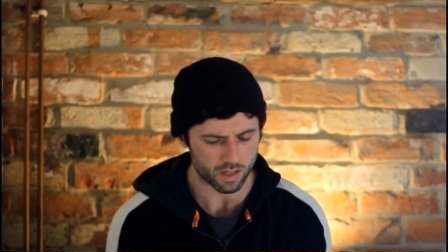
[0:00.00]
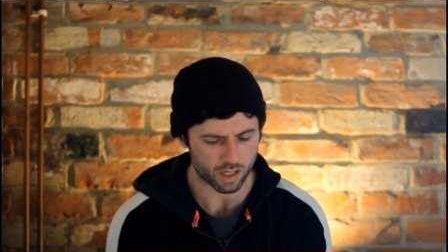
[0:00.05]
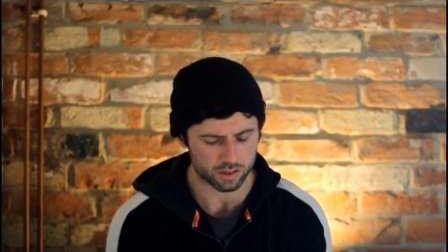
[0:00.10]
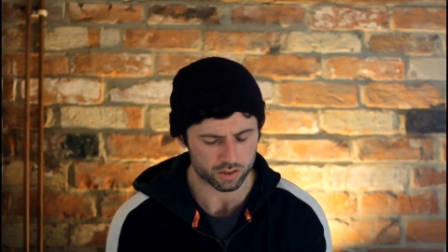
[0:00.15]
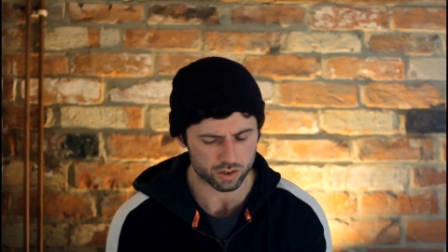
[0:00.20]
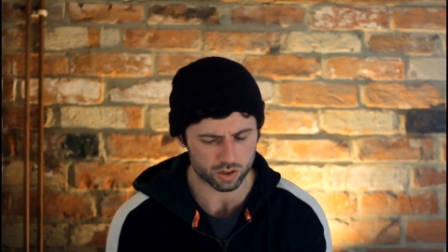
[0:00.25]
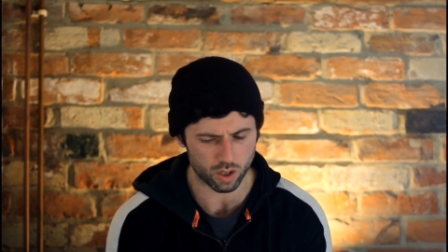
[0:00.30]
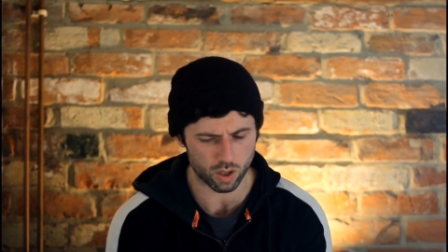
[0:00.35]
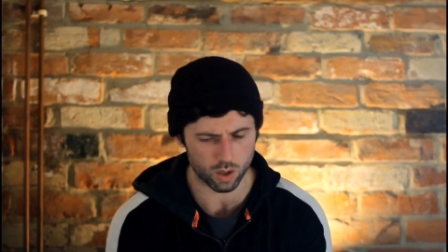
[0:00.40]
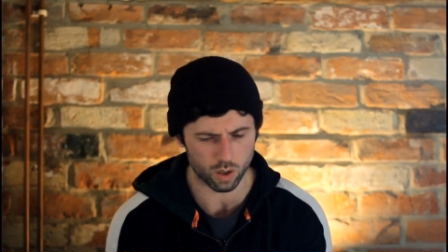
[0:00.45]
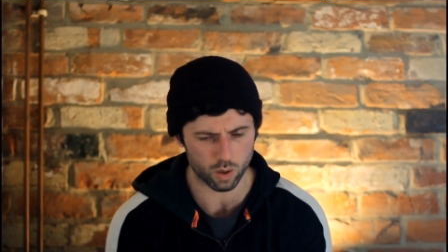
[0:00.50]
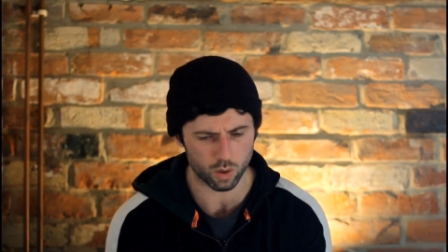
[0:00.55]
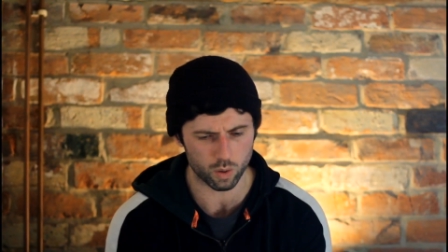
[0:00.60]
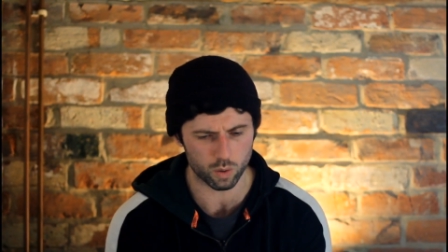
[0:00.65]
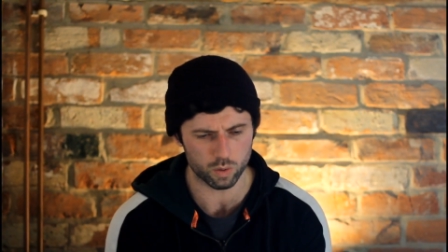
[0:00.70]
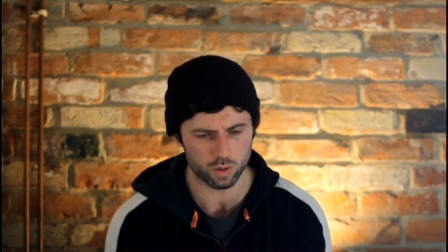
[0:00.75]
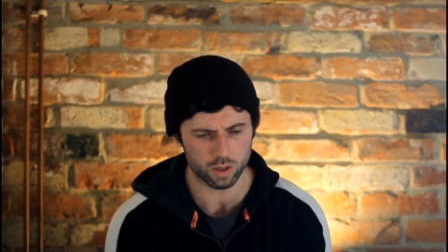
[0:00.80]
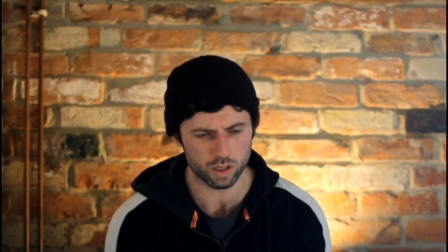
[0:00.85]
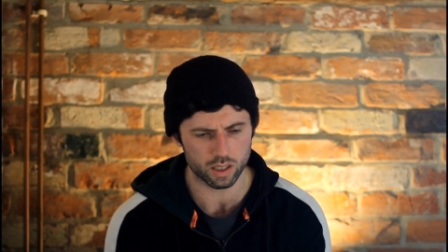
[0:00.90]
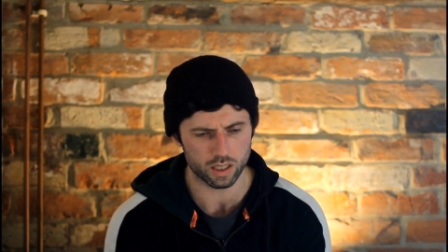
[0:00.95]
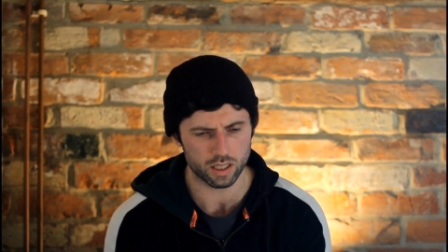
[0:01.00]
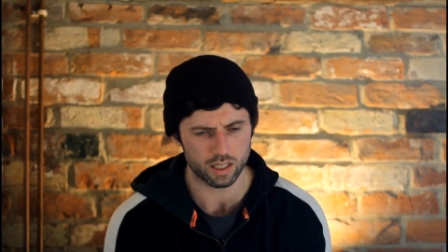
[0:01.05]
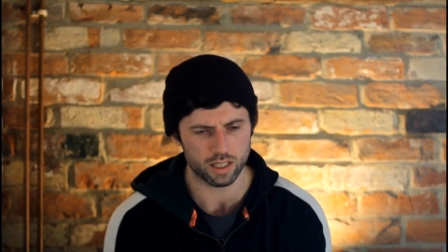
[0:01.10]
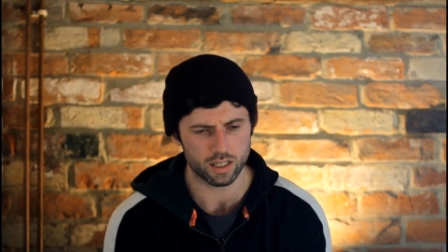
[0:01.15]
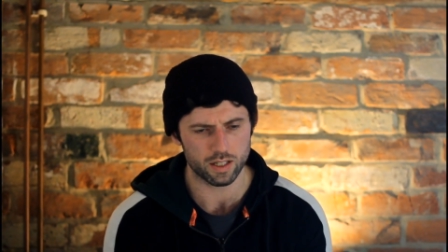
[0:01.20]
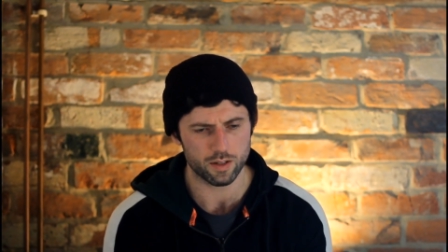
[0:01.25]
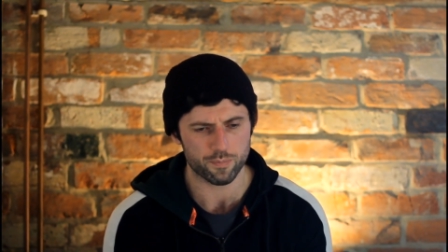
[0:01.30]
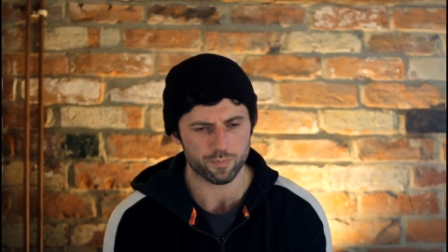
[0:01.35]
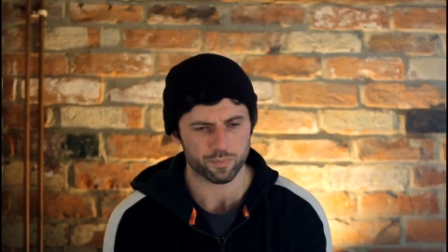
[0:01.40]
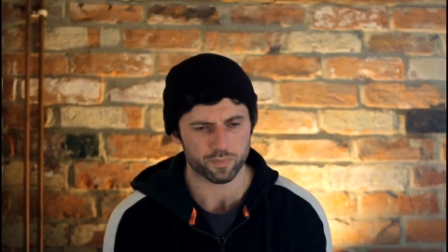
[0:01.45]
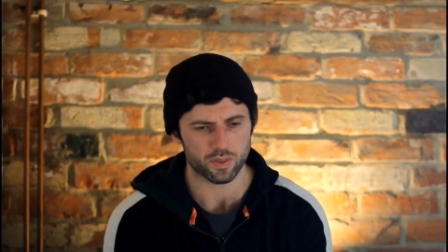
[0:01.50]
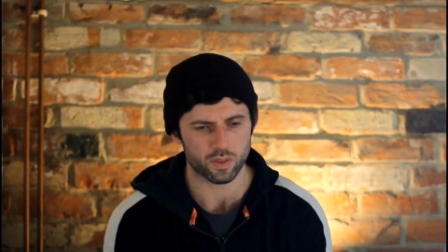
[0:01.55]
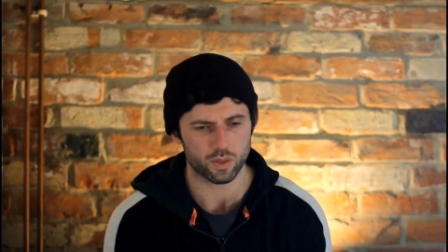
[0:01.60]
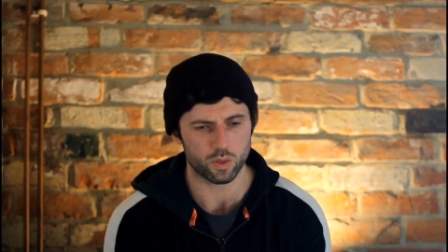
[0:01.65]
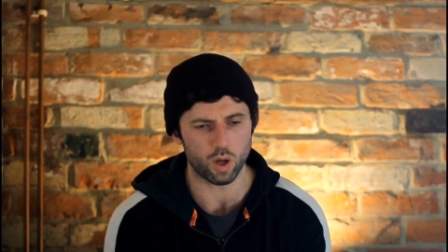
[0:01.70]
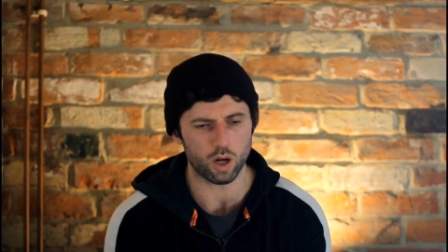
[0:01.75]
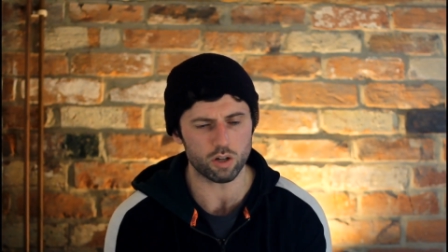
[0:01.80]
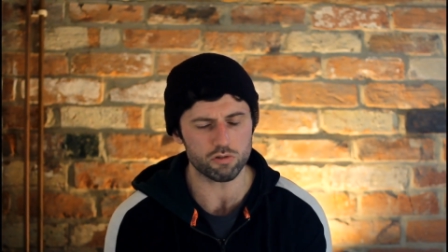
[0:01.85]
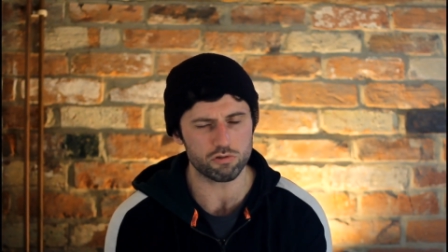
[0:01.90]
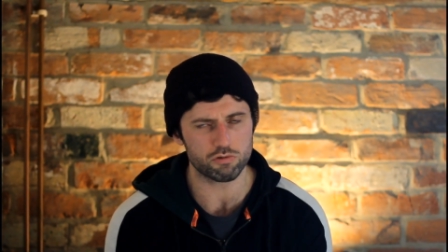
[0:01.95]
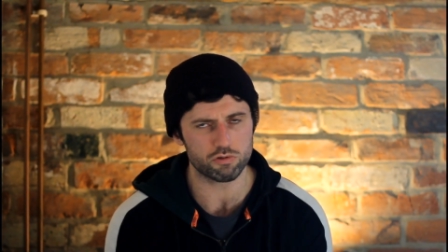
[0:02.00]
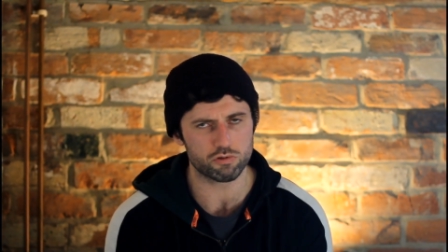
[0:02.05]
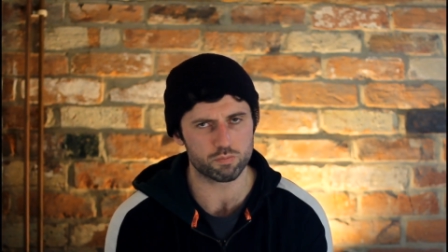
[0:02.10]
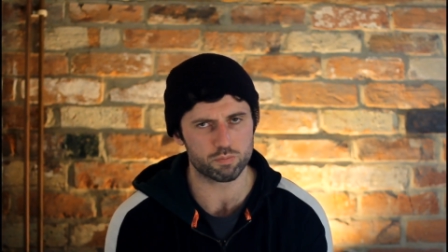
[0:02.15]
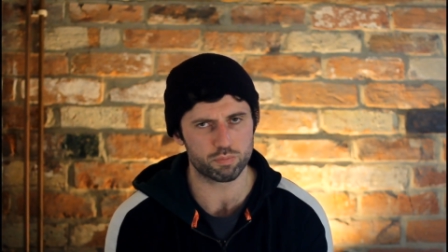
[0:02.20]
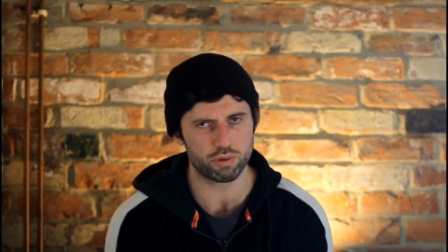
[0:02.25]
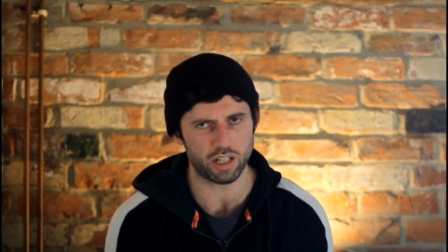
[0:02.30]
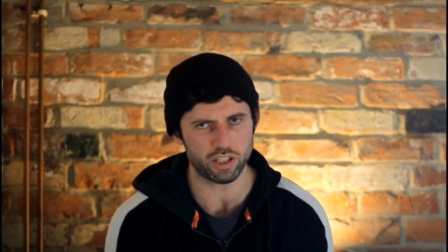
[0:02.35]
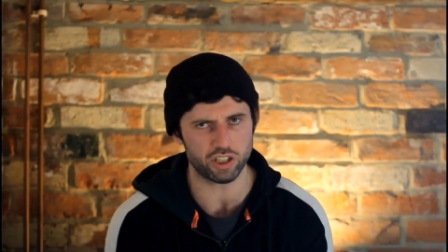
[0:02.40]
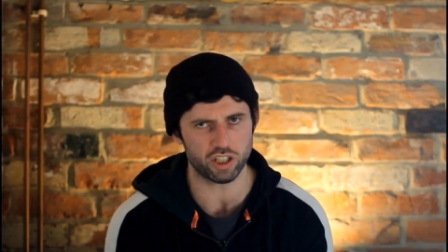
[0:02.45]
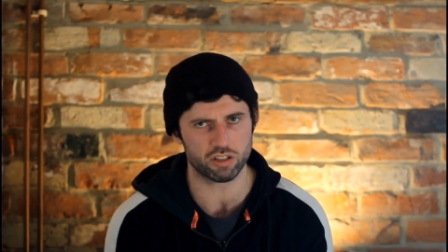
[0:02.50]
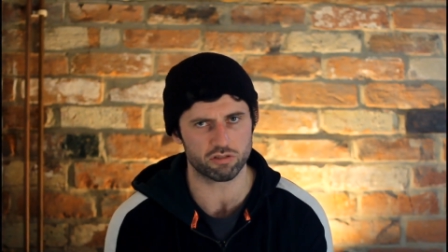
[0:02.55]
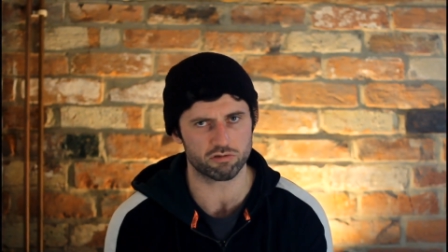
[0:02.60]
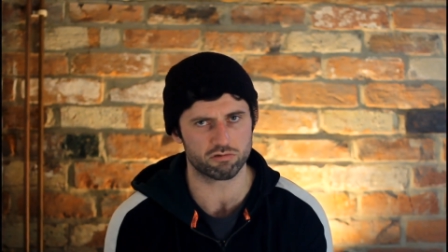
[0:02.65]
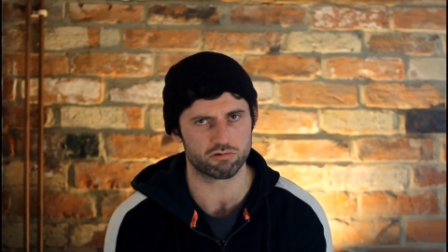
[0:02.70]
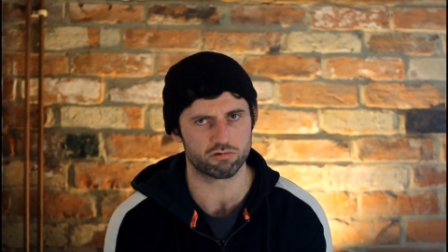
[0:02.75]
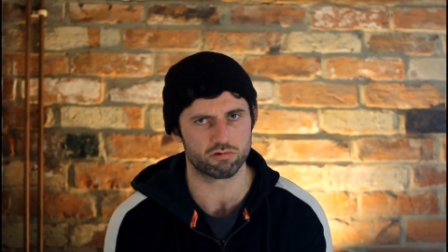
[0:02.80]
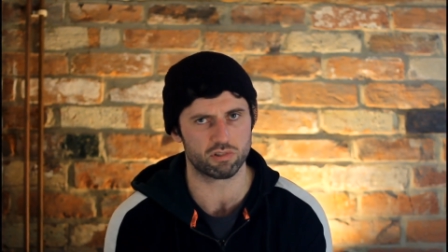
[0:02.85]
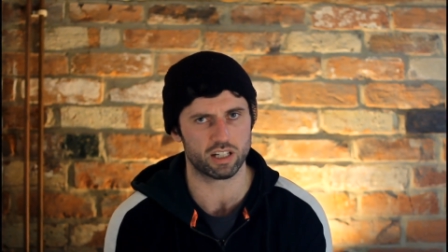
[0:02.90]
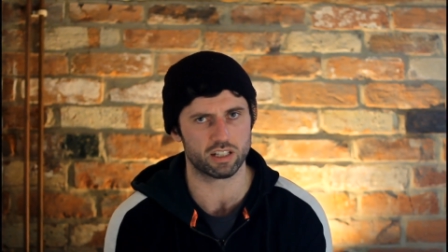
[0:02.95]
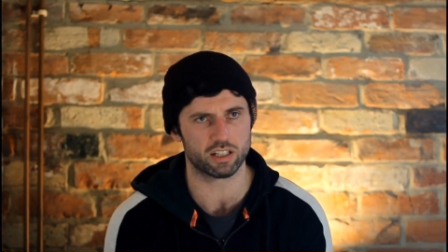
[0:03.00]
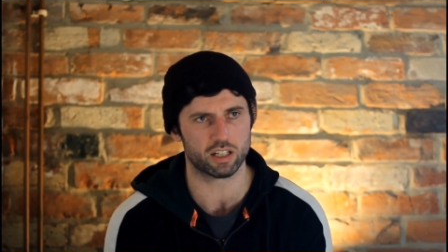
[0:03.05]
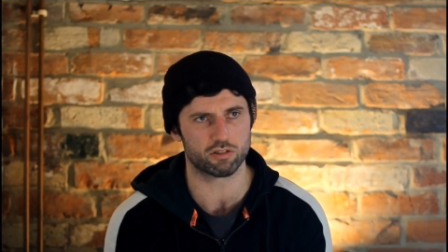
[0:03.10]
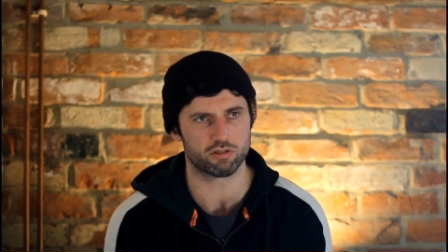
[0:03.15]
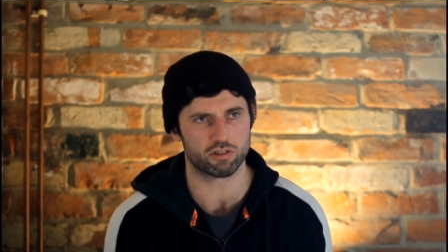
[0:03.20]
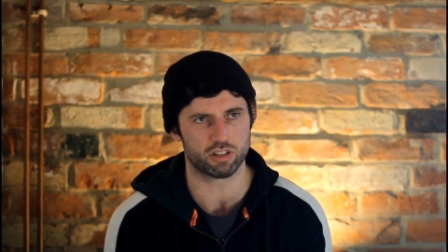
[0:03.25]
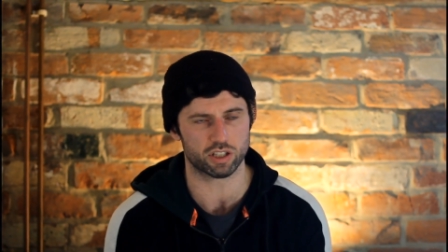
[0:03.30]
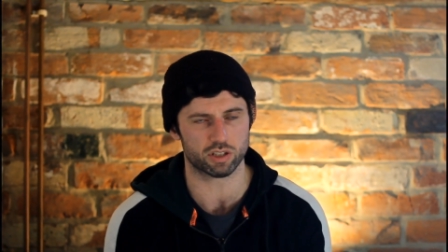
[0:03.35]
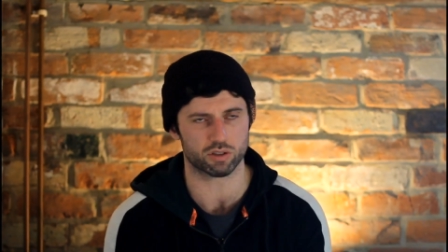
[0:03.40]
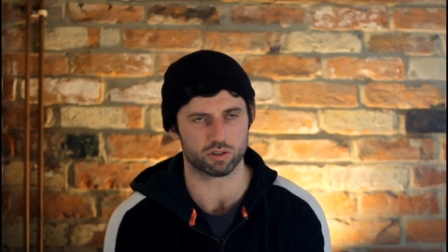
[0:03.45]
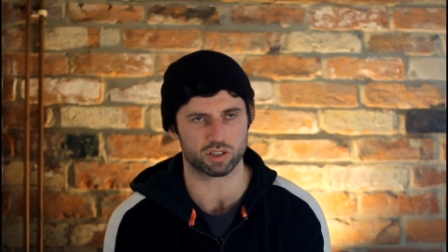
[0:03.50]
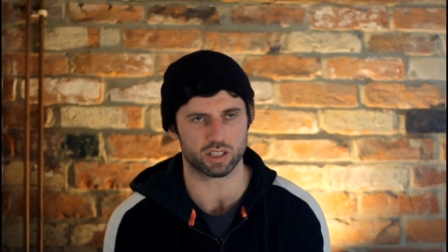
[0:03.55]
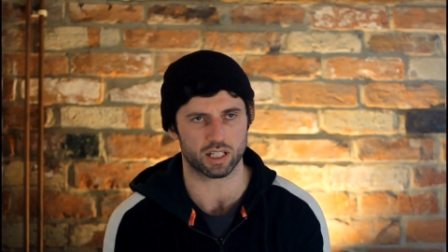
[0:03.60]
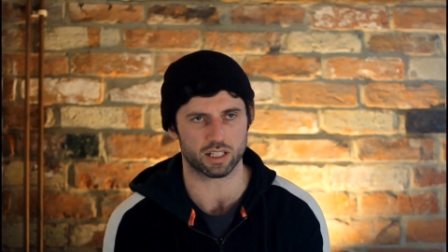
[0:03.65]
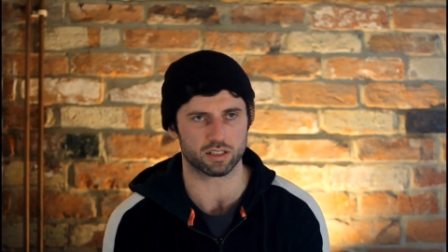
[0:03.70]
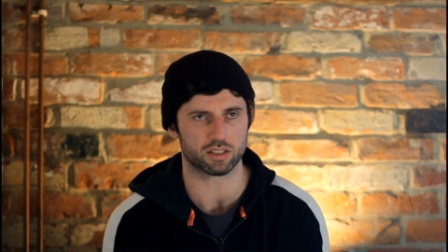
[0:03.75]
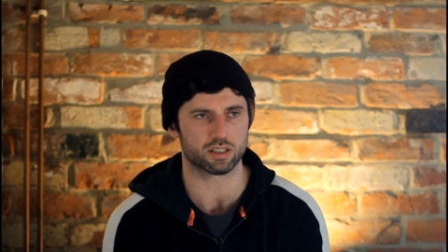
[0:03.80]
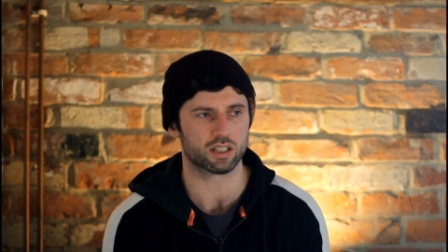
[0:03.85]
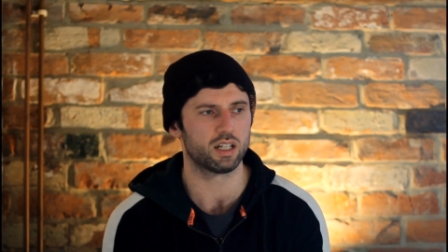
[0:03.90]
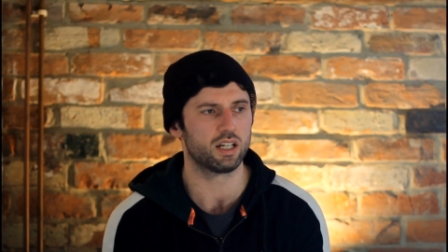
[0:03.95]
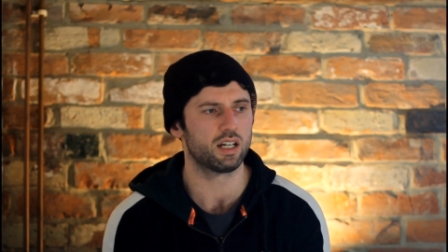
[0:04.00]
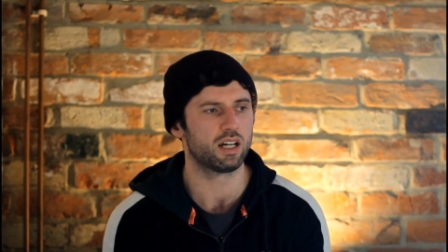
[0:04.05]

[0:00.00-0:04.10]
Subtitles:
So, not pressure in the traditional sense.